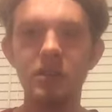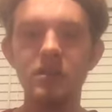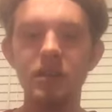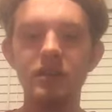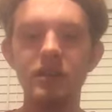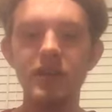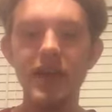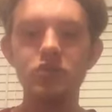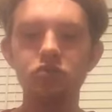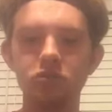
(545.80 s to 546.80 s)
the
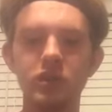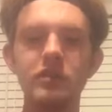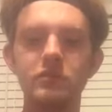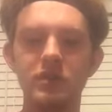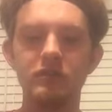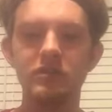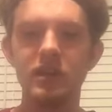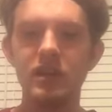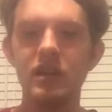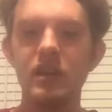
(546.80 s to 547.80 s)
Natural
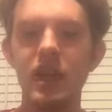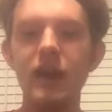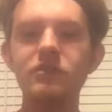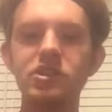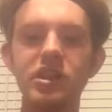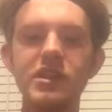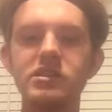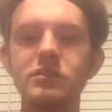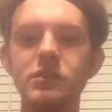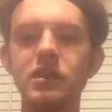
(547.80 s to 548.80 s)
Nightmares, have a
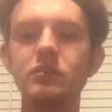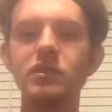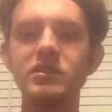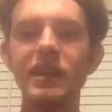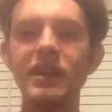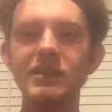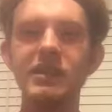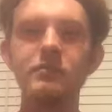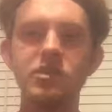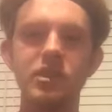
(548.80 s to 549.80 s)
chance to become the tag
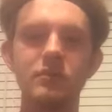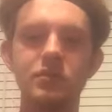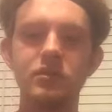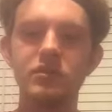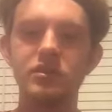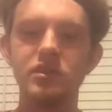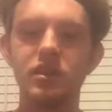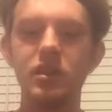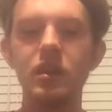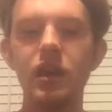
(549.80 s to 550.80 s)
team champions.
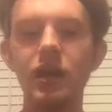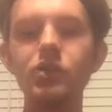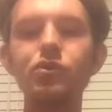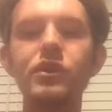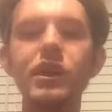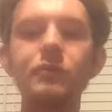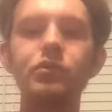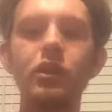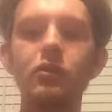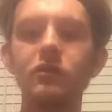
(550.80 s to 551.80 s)
And you can't
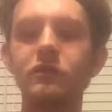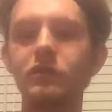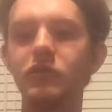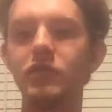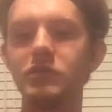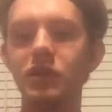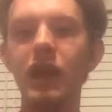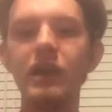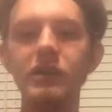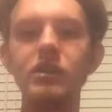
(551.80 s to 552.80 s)
blow it for us.
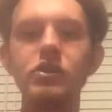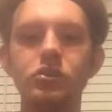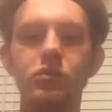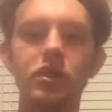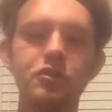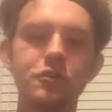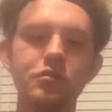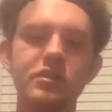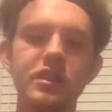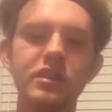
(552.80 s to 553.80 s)
I need you
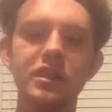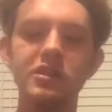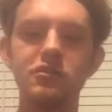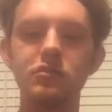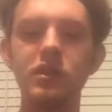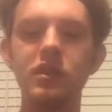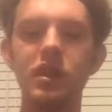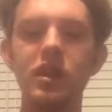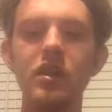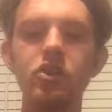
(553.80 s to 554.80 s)
100% next
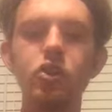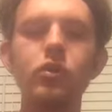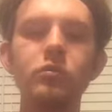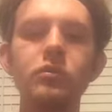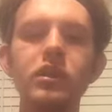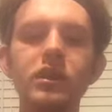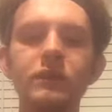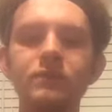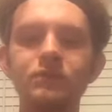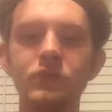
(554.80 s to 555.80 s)
week. You and
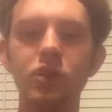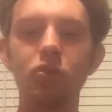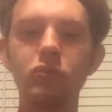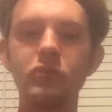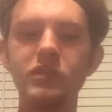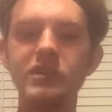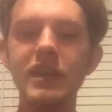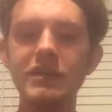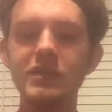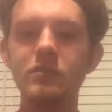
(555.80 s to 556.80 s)
me going for the
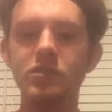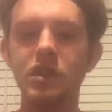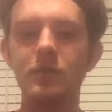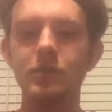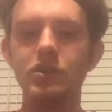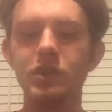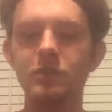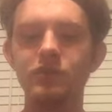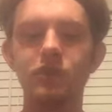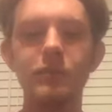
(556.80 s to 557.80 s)
tag team
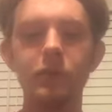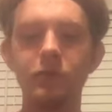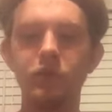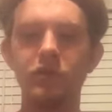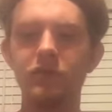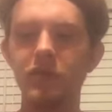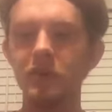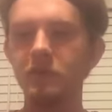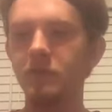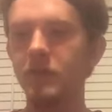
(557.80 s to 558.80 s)
championships right before
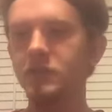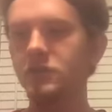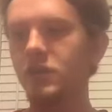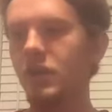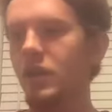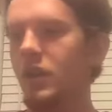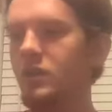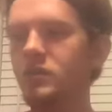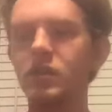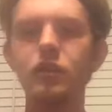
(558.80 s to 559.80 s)
Fyter Fest.
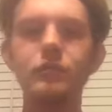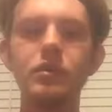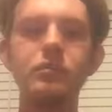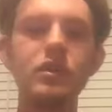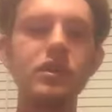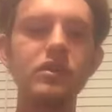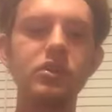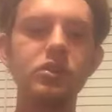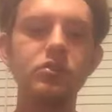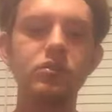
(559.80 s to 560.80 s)
It's going to be me and
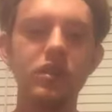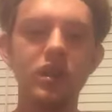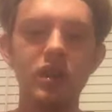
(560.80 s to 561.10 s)
you.